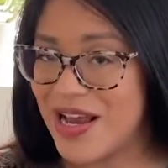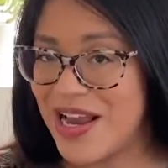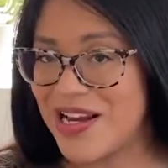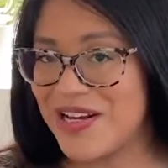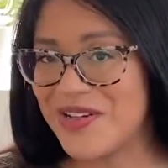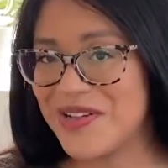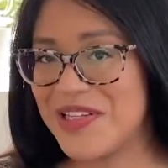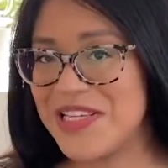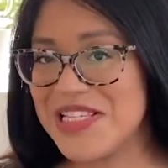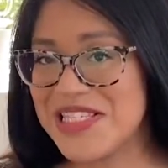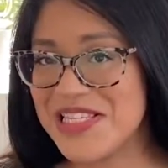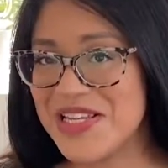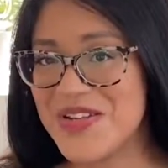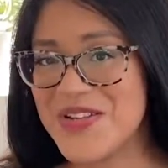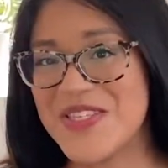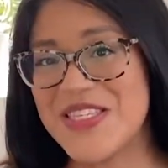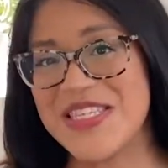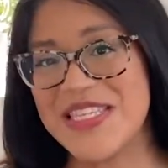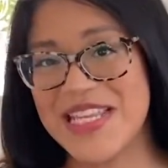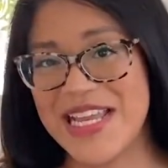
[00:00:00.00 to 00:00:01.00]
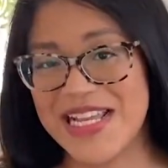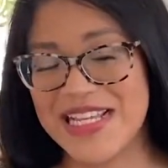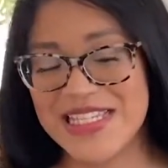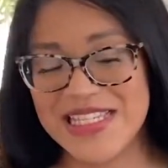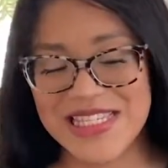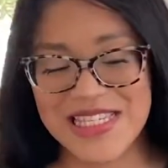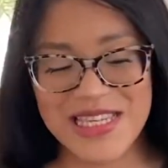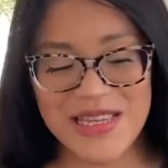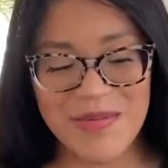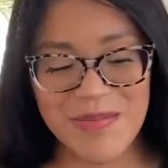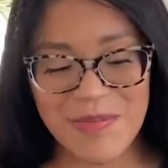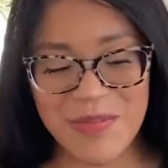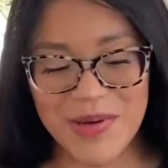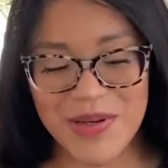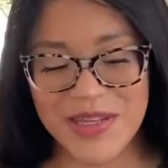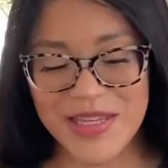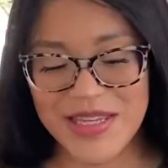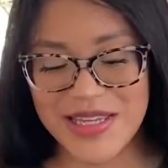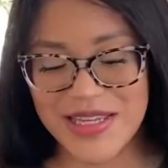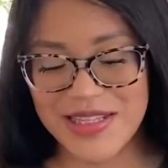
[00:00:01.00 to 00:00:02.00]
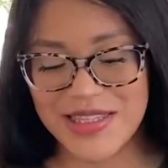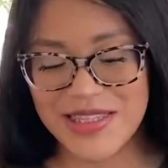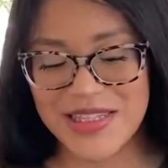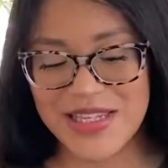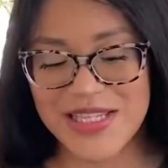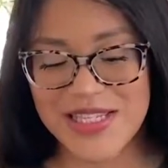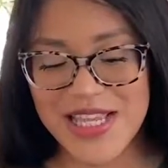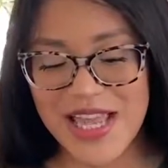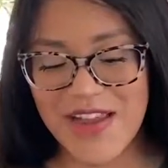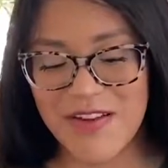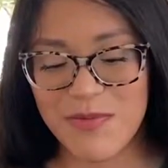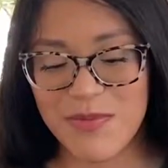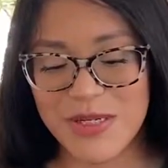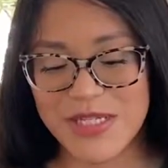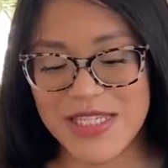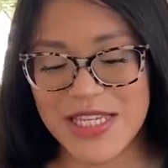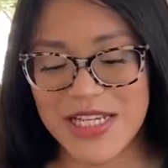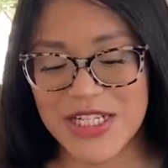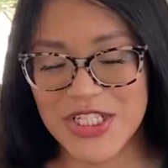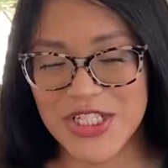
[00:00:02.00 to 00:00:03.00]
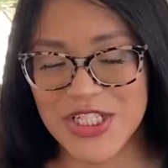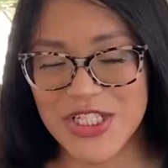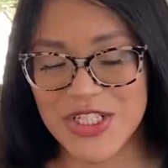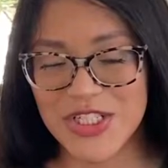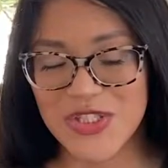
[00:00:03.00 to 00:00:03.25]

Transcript: I know that sounds nasty, but it does have protection,